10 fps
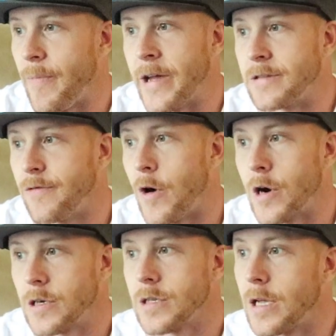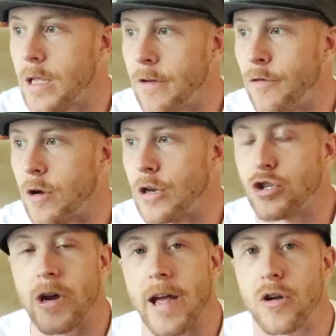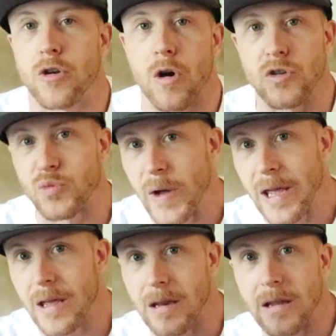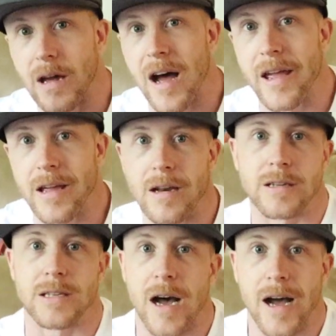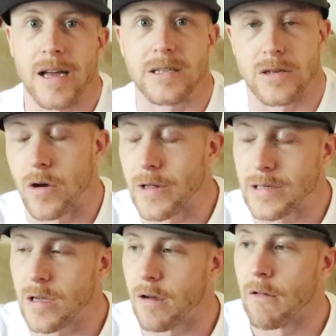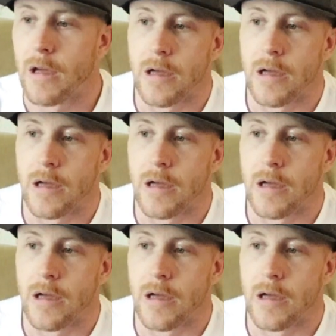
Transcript: As far as like if you're gonna track your dog's weight and diet and size and all that stuff,